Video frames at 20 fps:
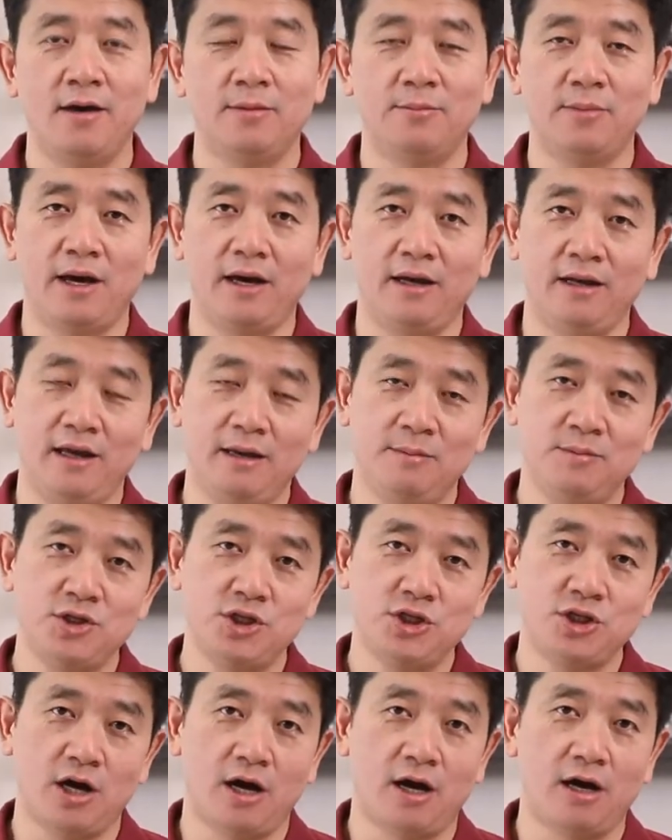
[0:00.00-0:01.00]
My name is
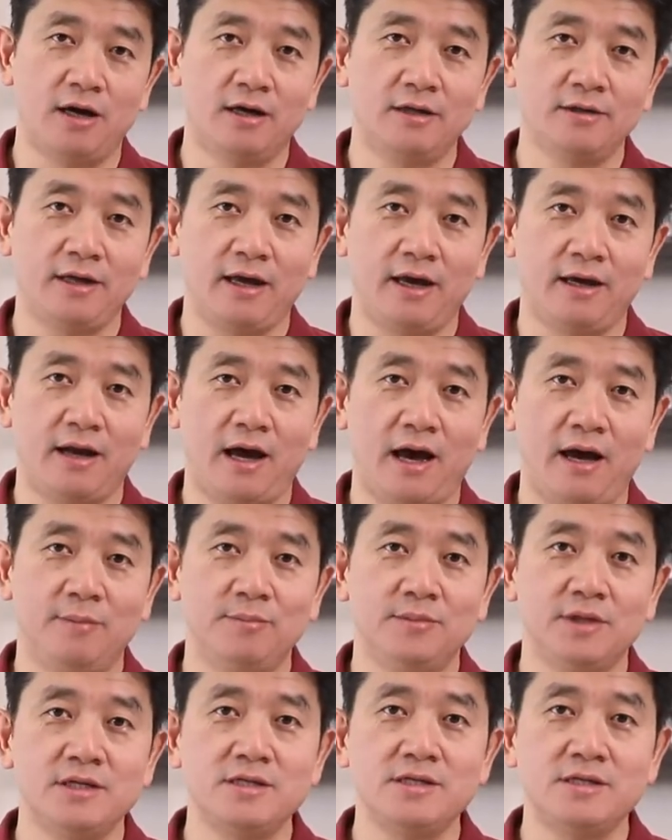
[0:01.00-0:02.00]
John, and I'm
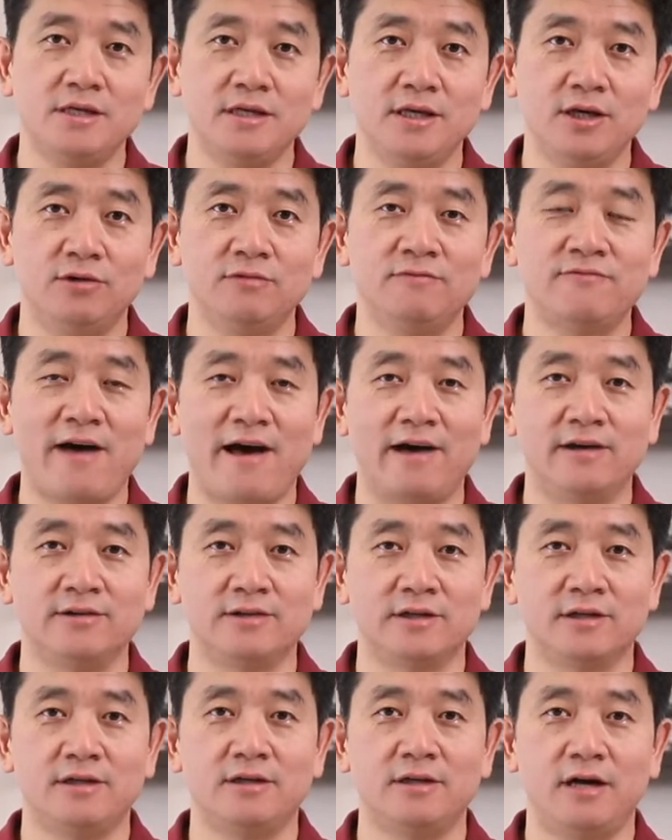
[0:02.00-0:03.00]
the CEO and
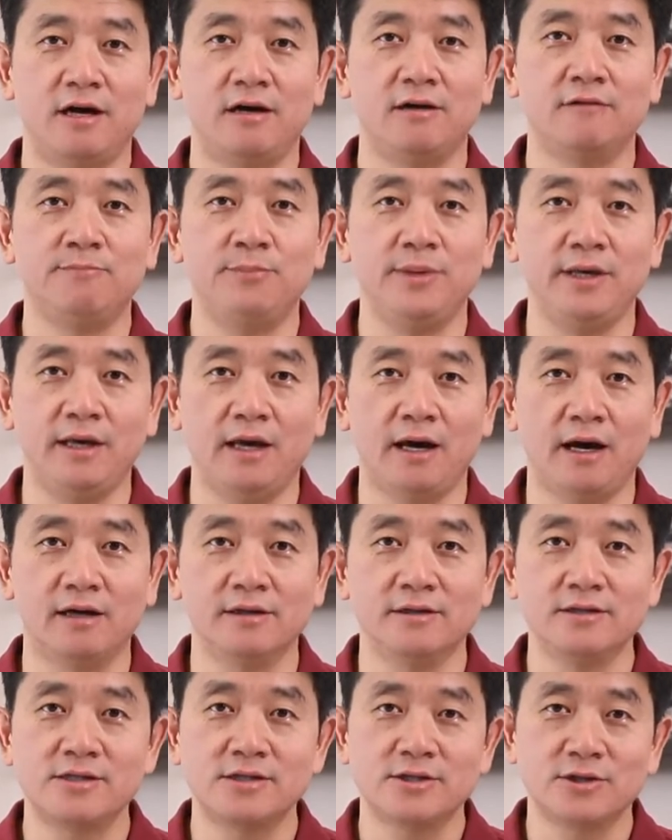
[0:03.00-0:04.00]
founder of
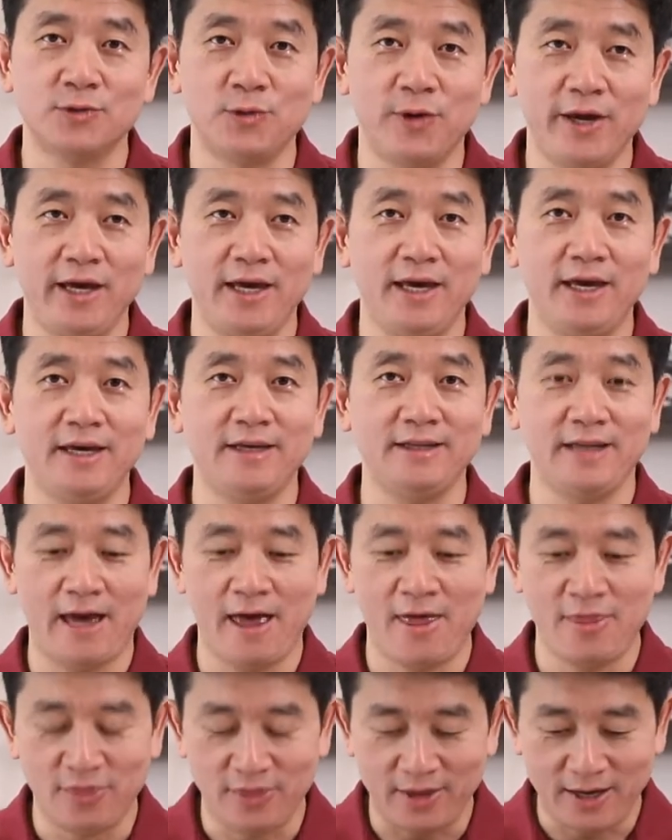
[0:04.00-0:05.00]
Beyond Screen, and